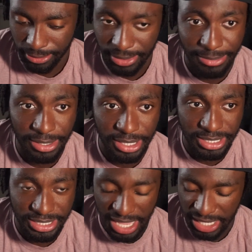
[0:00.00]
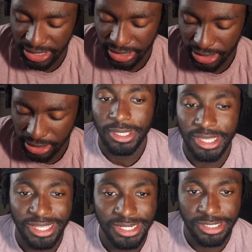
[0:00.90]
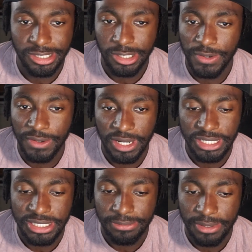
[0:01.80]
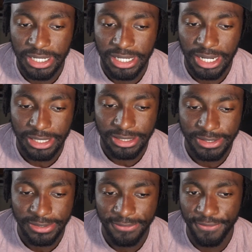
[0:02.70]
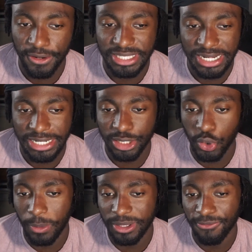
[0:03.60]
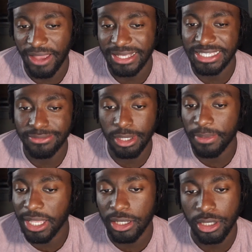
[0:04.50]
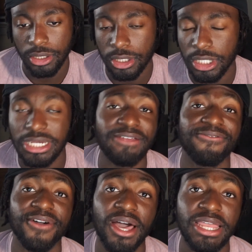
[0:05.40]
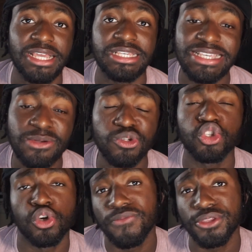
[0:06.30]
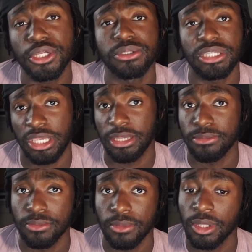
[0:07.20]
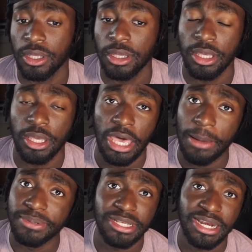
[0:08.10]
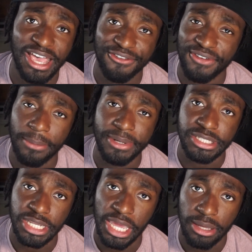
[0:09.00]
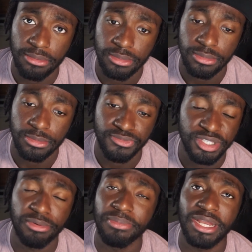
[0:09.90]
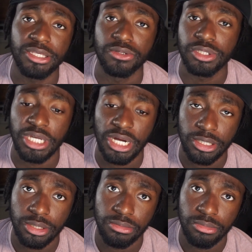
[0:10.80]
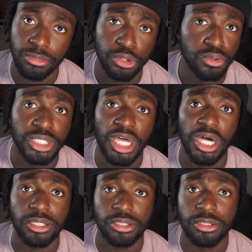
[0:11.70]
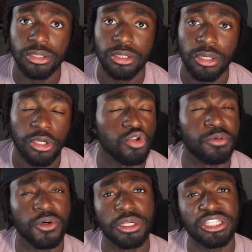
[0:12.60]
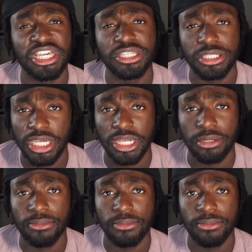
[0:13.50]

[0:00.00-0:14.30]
But let me look at the stats. And it's so crazy, bro. Like, first I need to talk about the fact Jimmy Butler couldn't find a, he was 2 for 13 up until the last 5 minutes of the game. Jimmy Butler, you sucked. You sucked. You pulled a Jason Tatum.